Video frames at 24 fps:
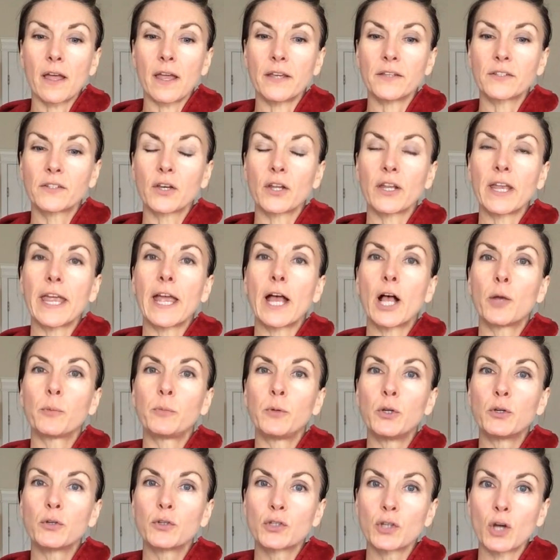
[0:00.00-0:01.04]
is going to help
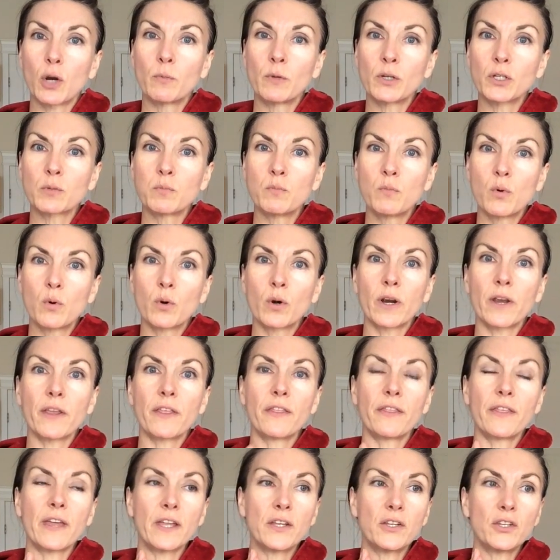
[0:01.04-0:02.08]
you so much more
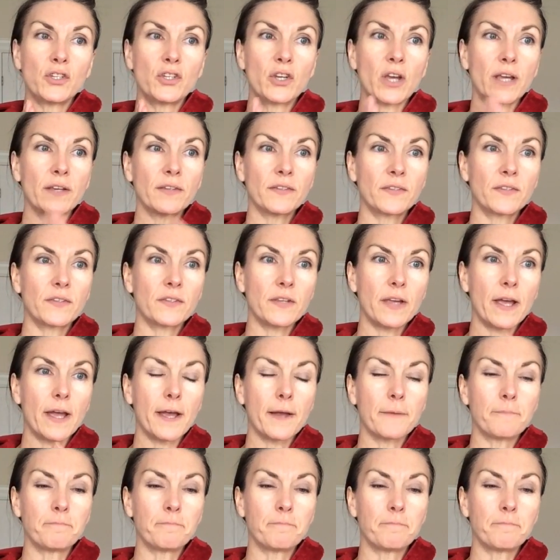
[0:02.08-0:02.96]
than just